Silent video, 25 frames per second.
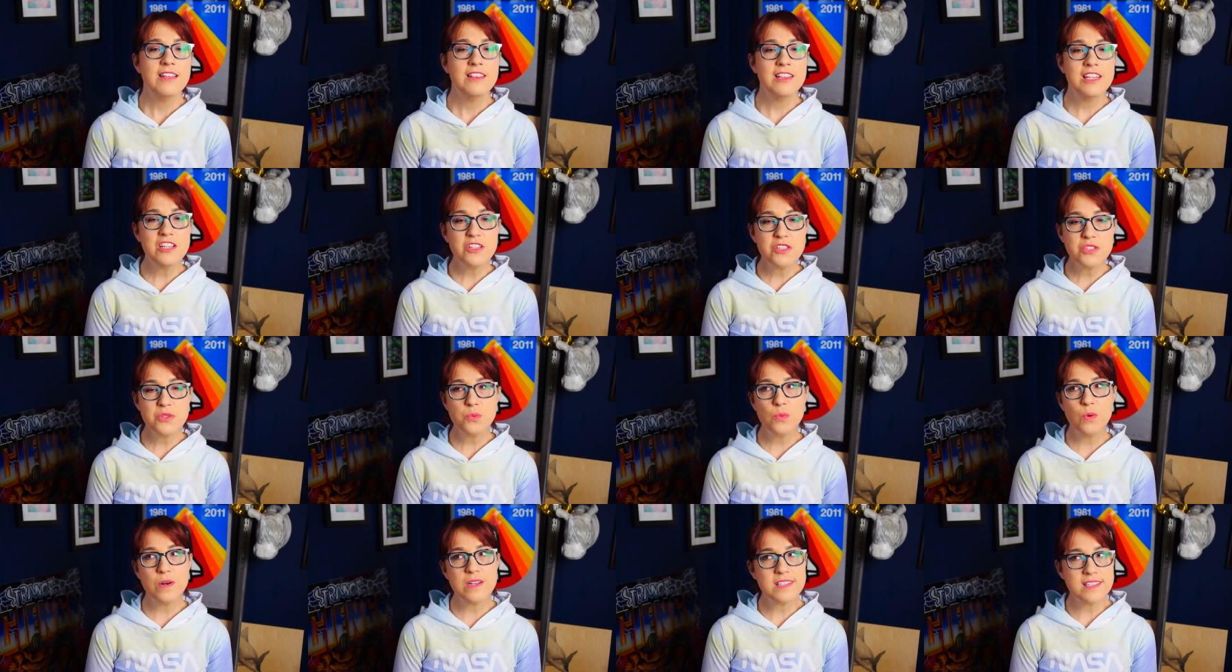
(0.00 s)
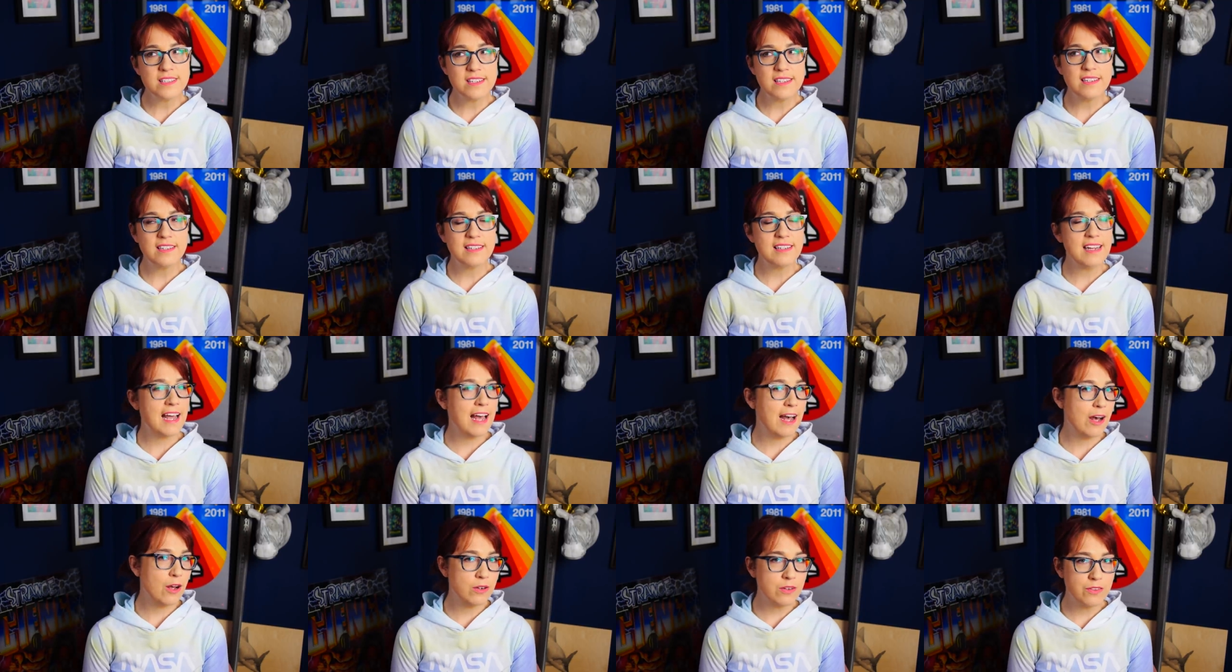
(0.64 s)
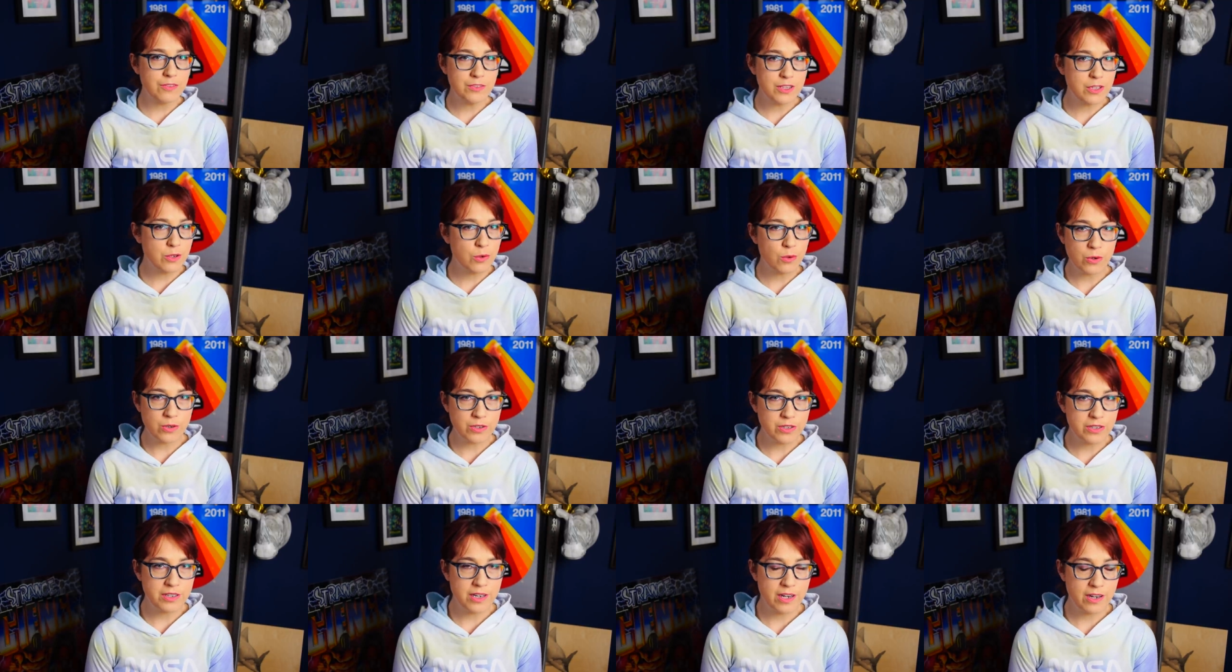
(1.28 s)
This wasn't out of the
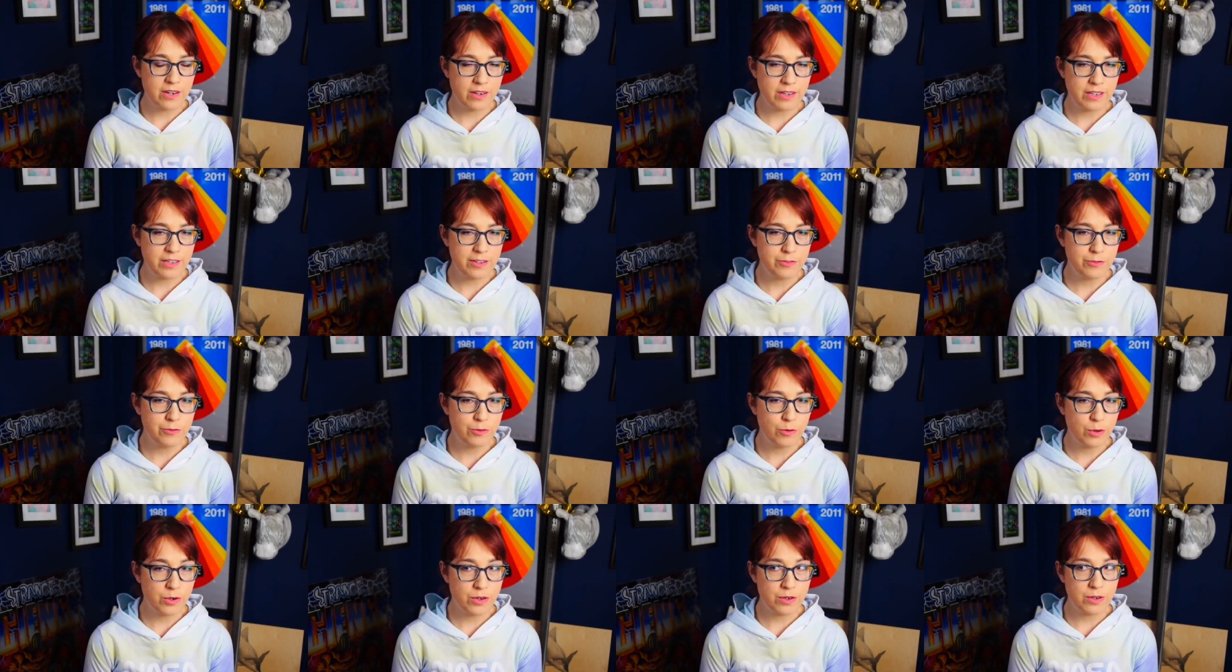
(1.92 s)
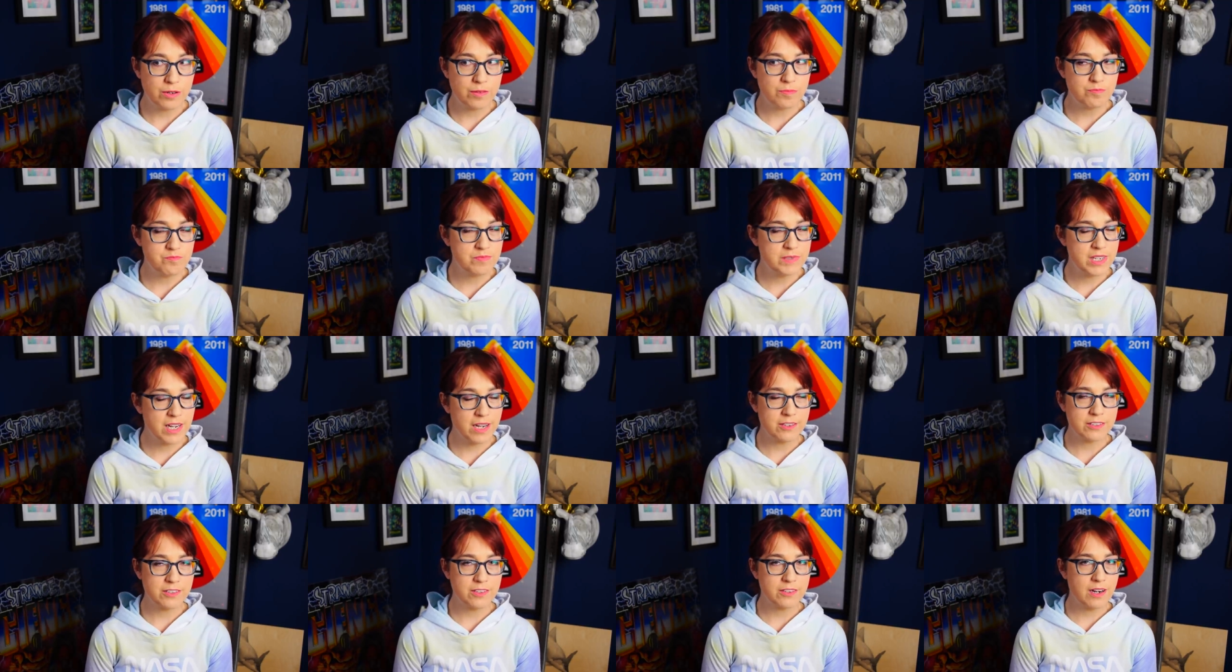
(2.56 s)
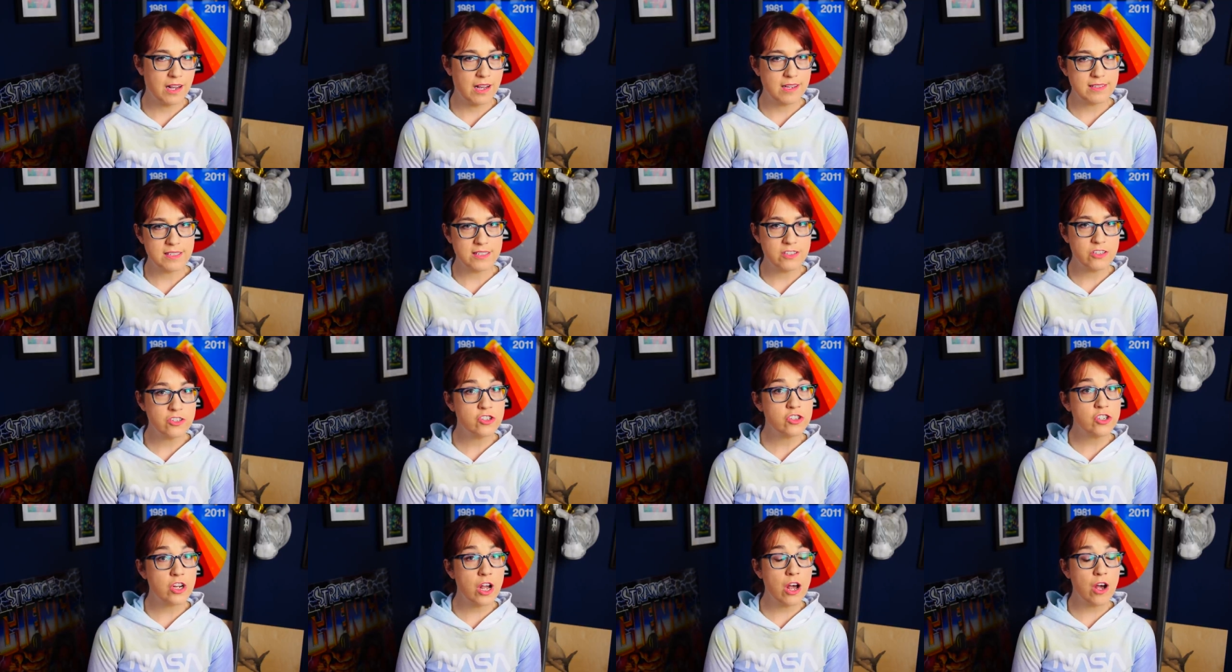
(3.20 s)
ordinary for Dr.
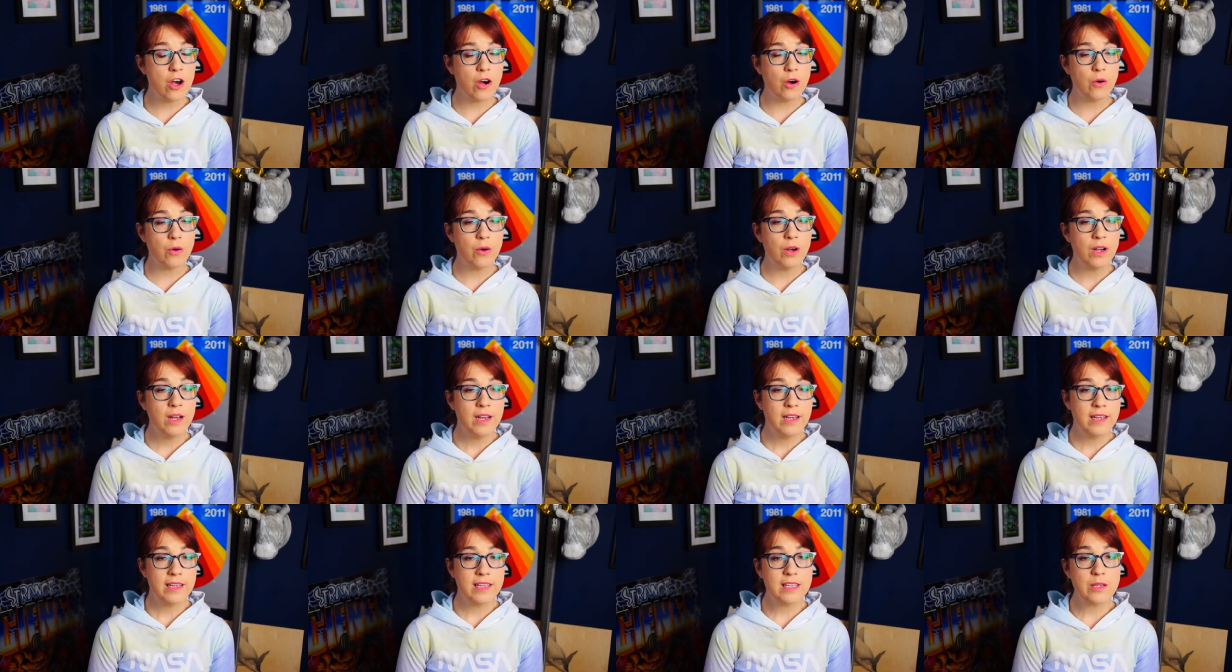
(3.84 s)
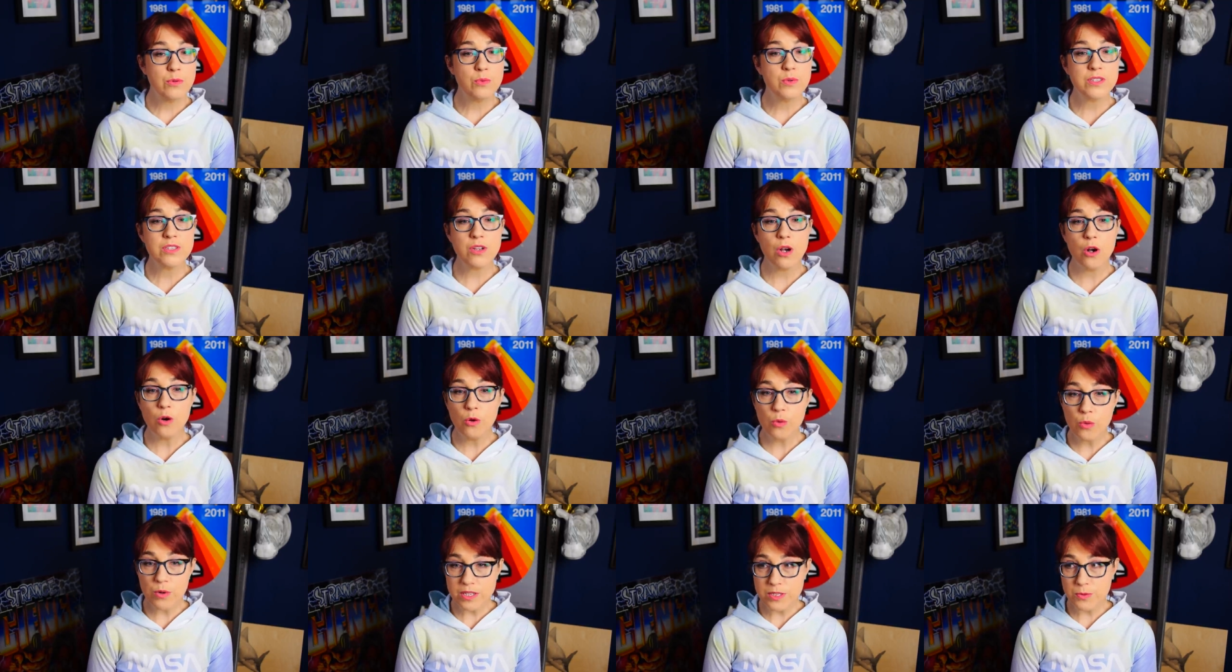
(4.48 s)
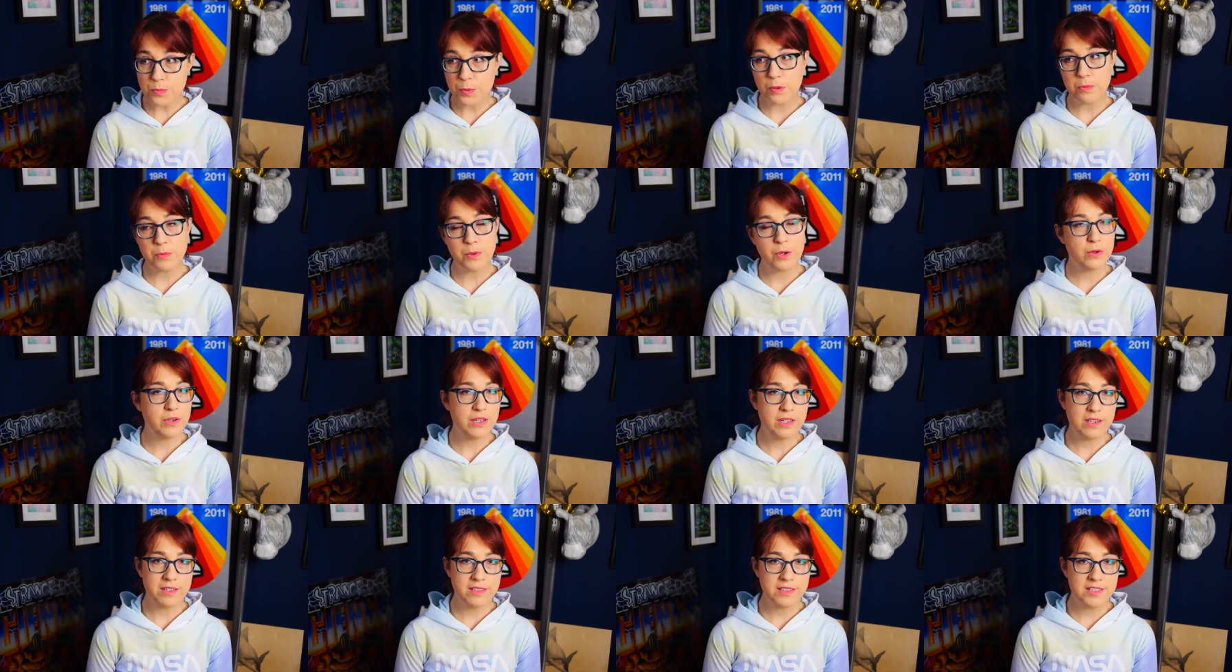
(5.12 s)
Oz's show. He was always
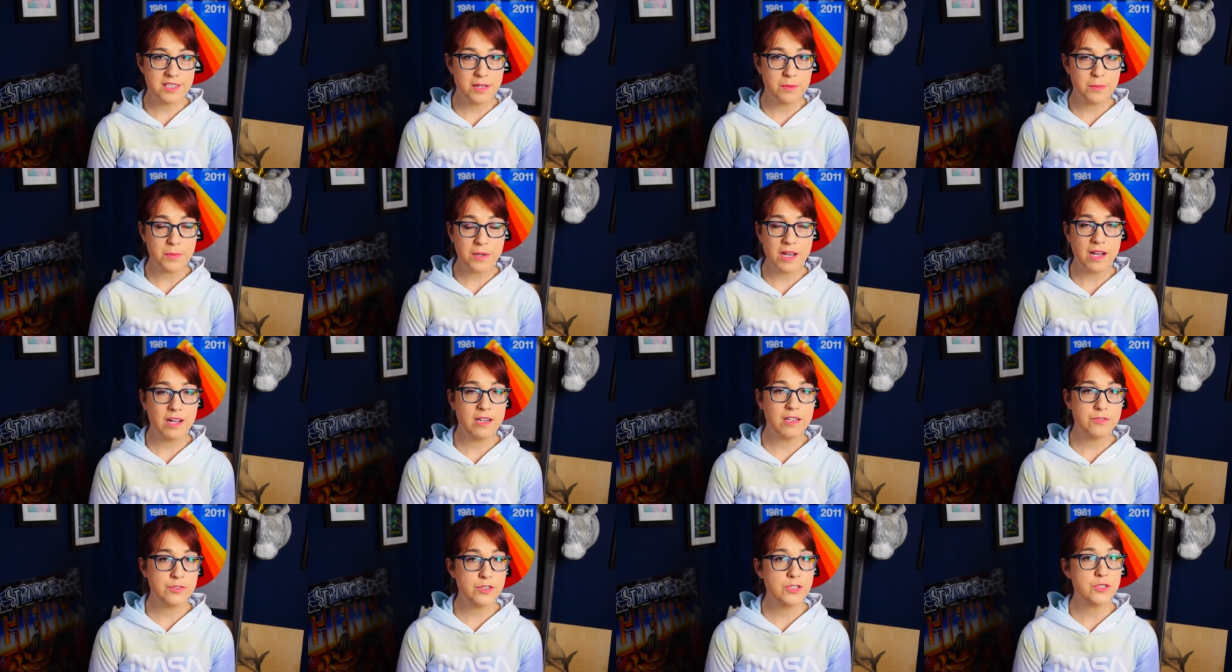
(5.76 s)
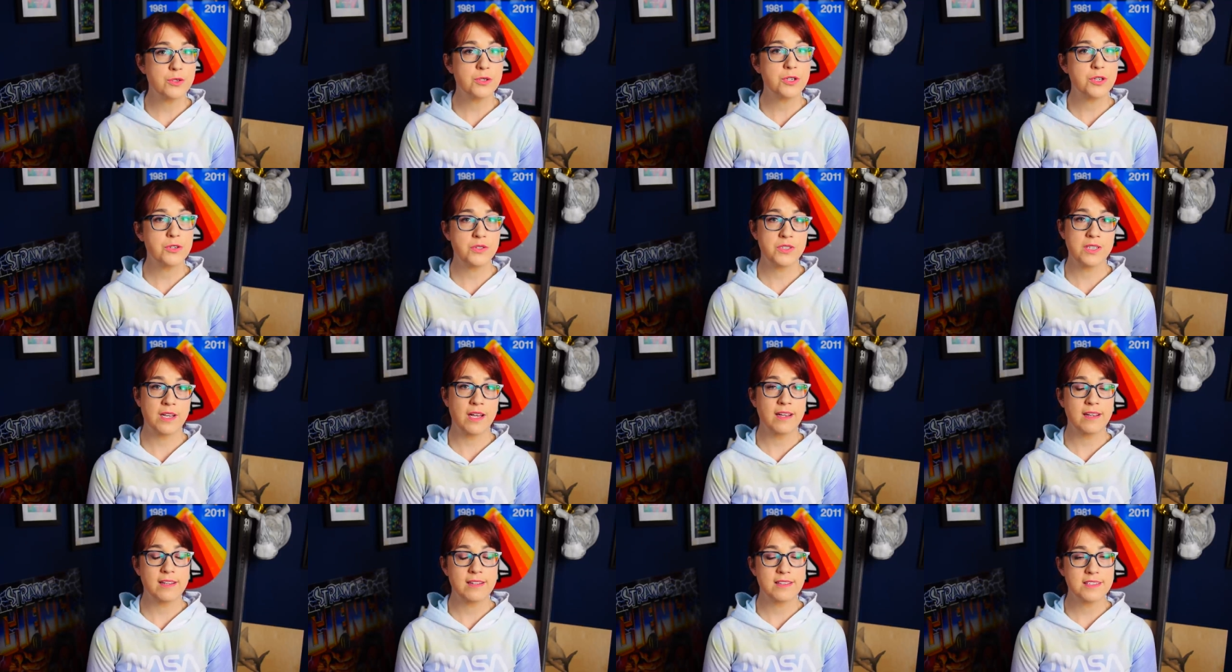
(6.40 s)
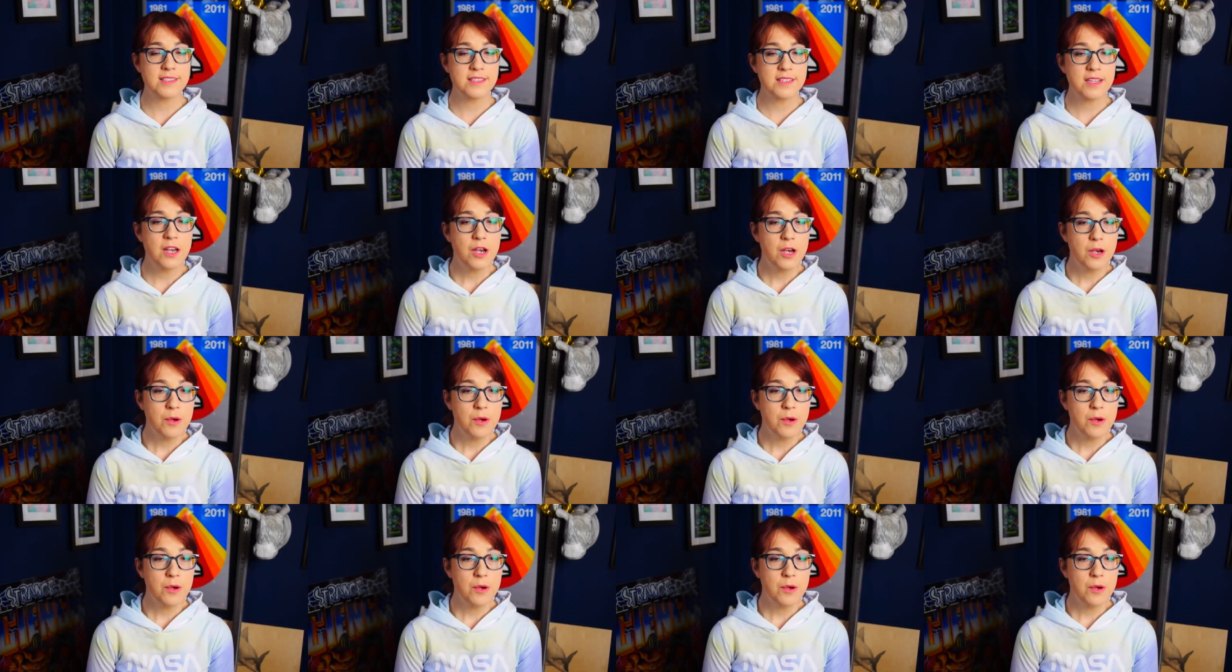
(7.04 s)
promoting some kind of pseudoscience.